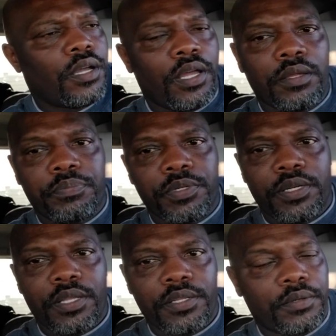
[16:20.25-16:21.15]
I ain't putting
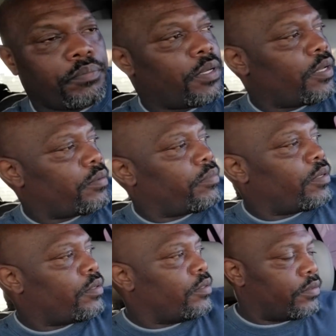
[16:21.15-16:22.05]
that in the bag, man.